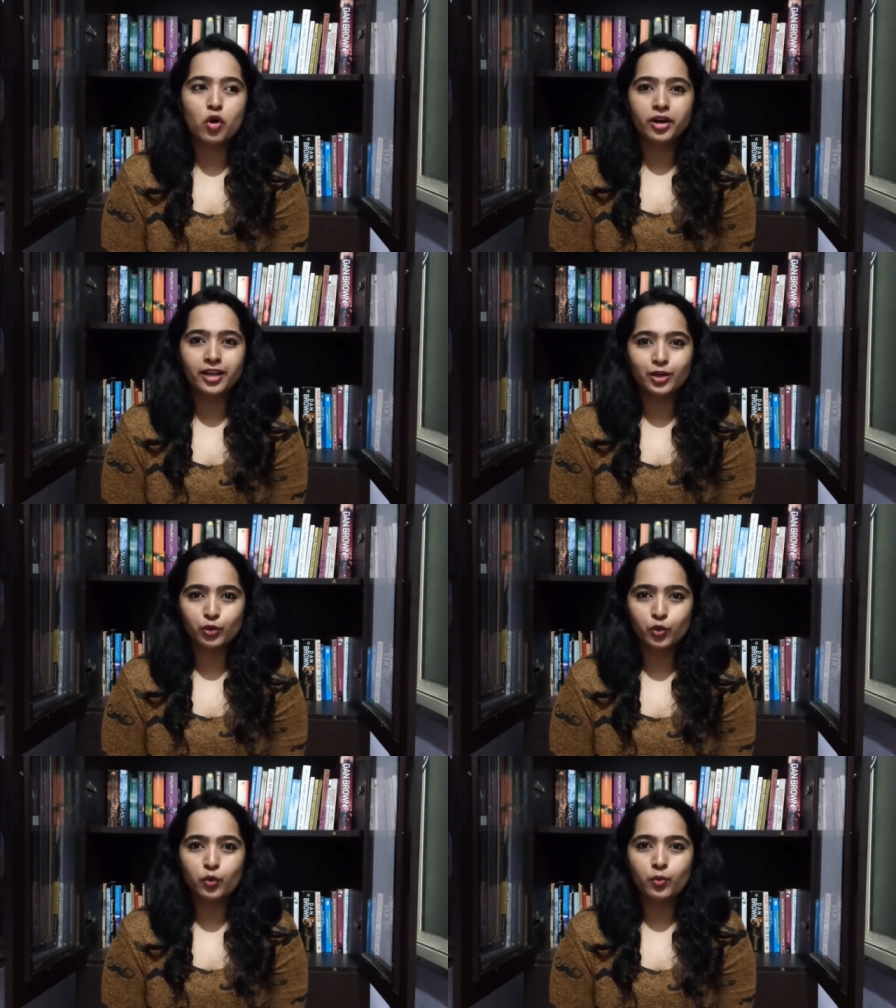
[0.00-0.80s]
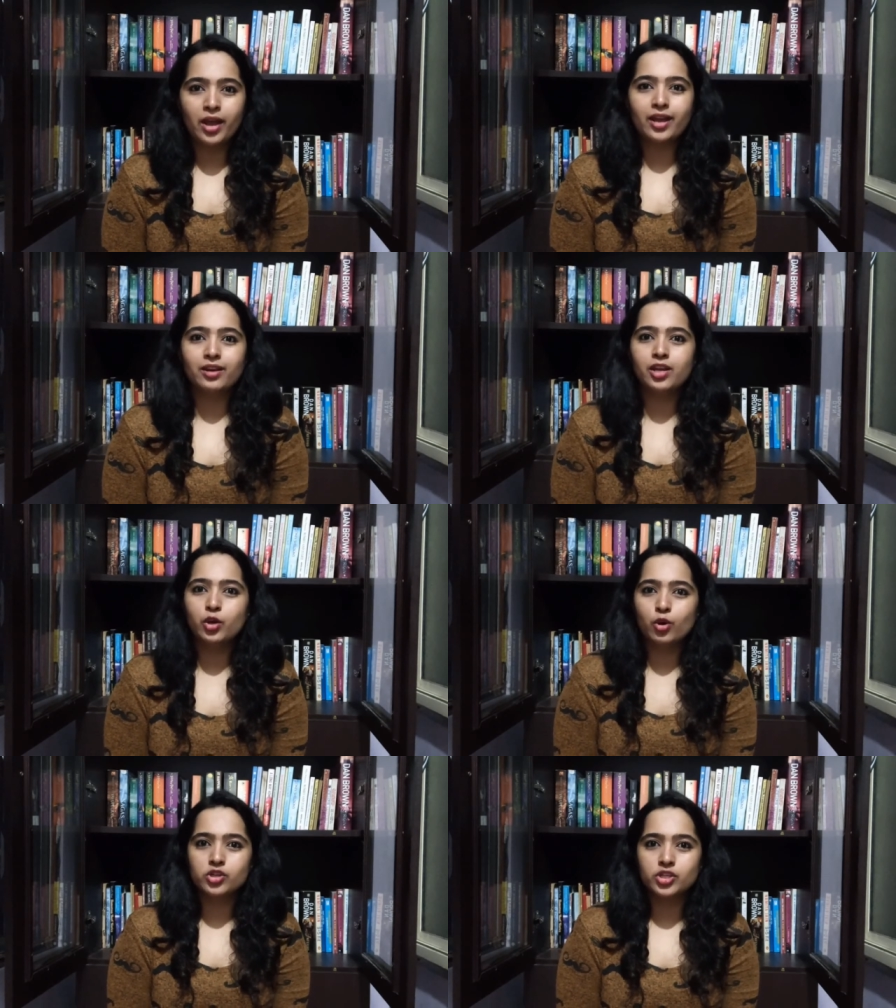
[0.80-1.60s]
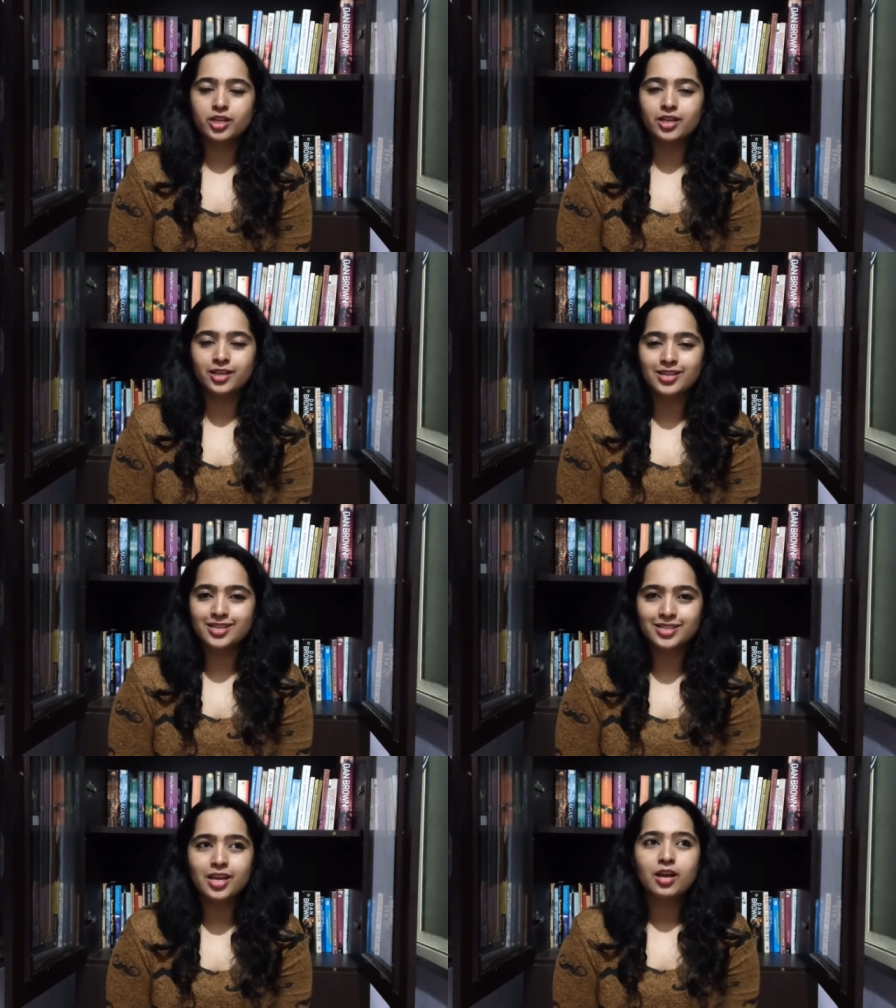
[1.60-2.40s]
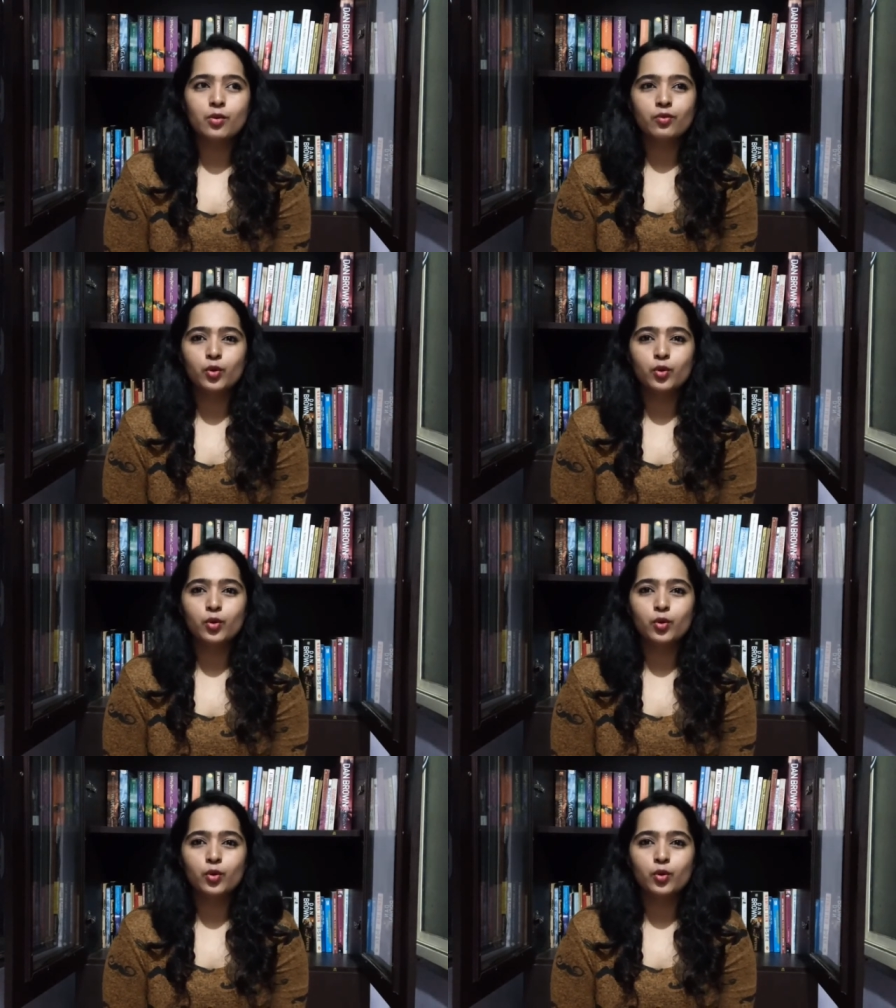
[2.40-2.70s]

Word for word: wanting to know where he or she is,